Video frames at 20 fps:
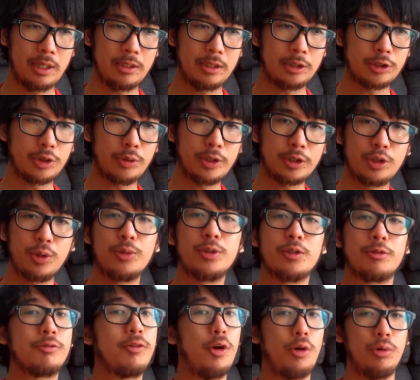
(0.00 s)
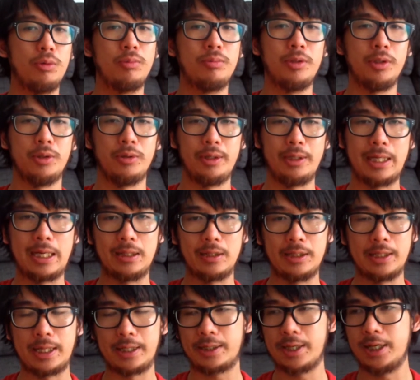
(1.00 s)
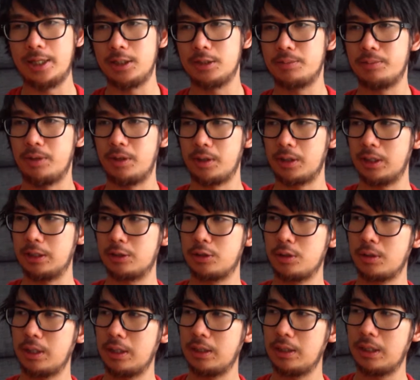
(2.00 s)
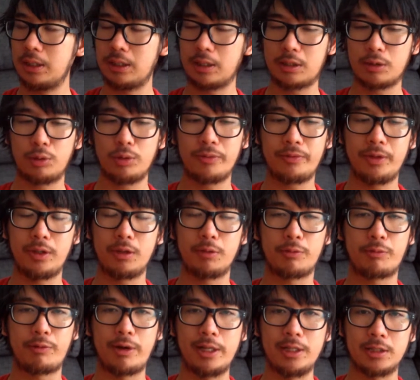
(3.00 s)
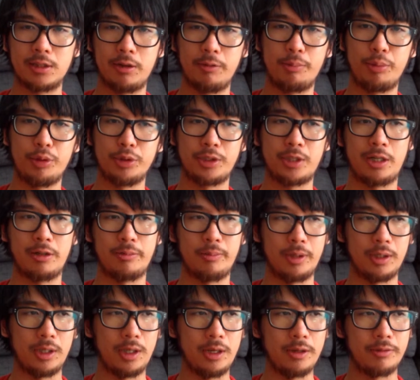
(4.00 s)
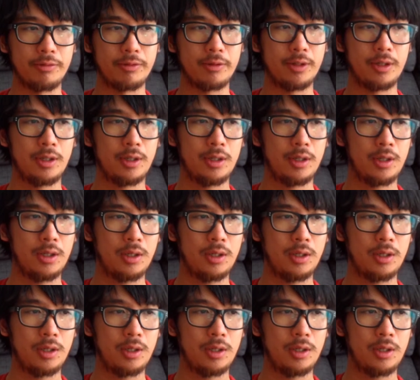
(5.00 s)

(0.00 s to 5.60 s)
and so it's no one's fault, you know, in that case. Like it's no, and like all of the other friends that I've pushed out of my life,